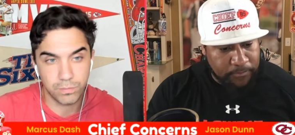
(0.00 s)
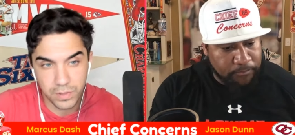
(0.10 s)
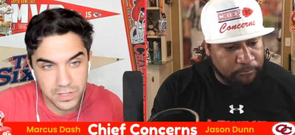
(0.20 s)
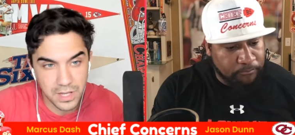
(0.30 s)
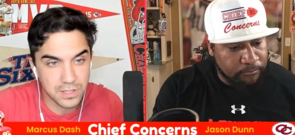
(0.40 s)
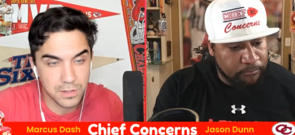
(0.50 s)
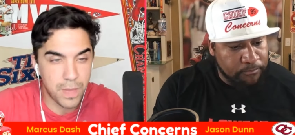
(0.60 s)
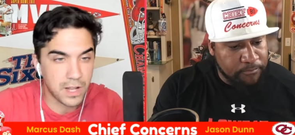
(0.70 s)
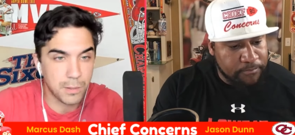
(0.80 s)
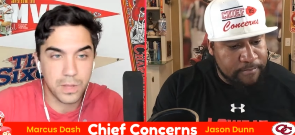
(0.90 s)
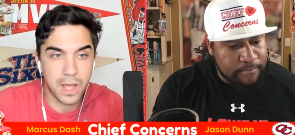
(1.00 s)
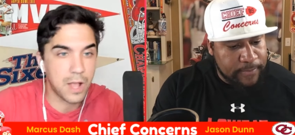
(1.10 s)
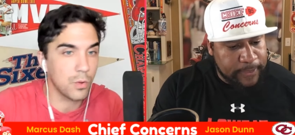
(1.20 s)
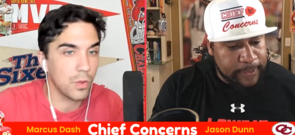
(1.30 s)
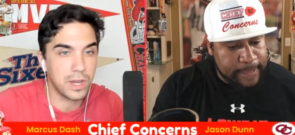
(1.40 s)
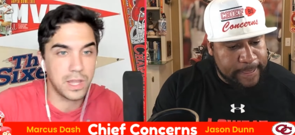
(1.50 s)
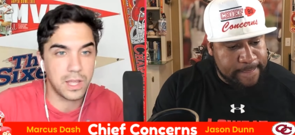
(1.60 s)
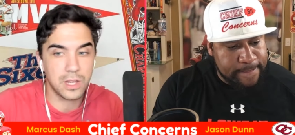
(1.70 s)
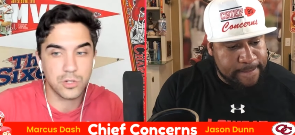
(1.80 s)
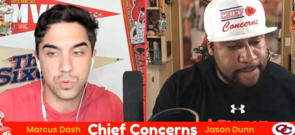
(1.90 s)
Speaker 1: he's had some banged up ankle and
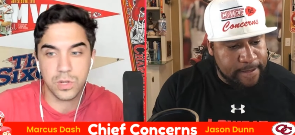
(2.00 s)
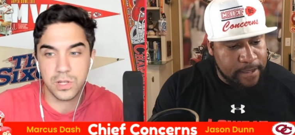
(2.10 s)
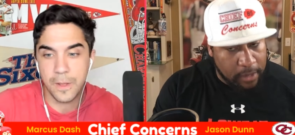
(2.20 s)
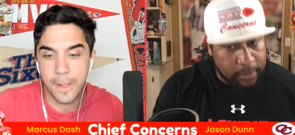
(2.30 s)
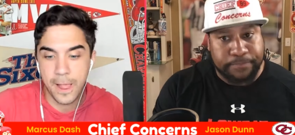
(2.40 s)
knee injuries,